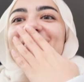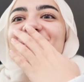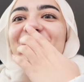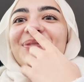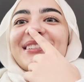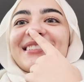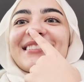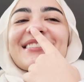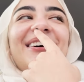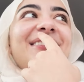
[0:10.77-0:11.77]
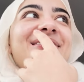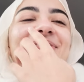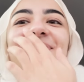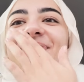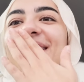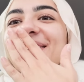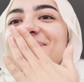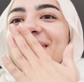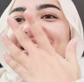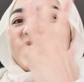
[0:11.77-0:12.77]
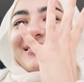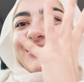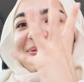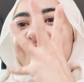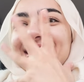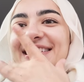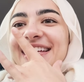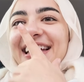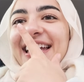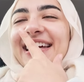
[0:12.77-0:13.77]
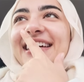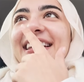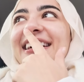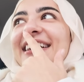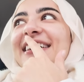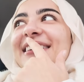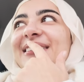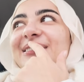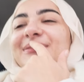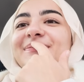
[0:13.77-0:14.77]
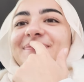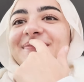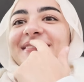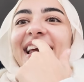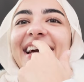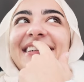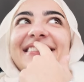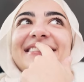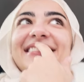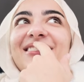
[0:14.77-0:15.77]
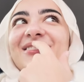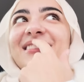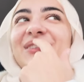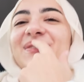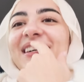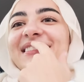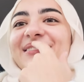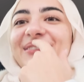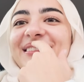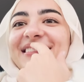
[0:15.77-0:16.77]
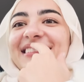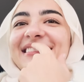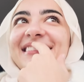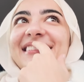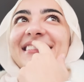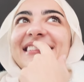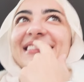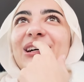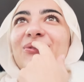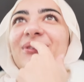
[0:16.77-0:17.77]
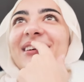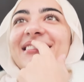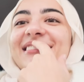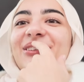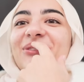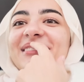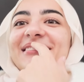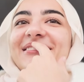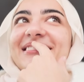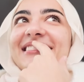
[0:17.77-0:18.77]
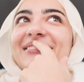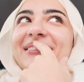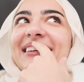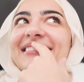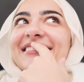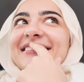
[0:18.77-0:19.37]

so we just got to Friday prayer. It's Juma today. Um, and I'll just take you guys along. I'll see how far I can take you guys along today, okay?